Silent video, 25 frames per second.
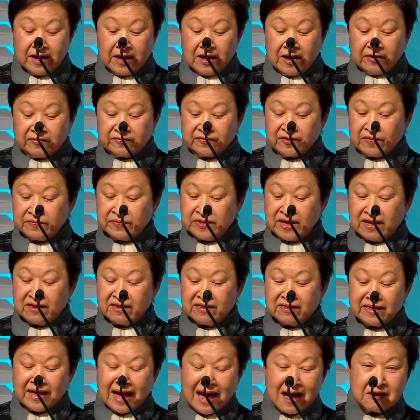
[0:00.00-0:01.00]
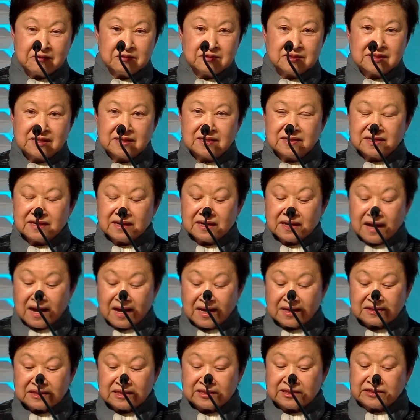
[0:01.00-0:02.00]
from the 1,000
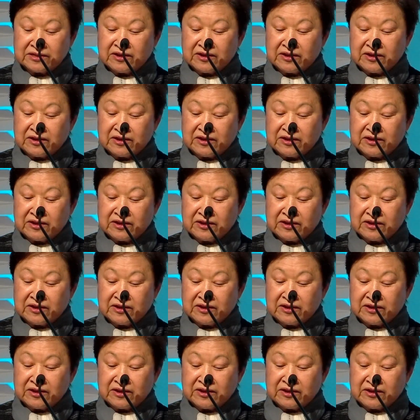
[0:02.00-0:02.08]
cuts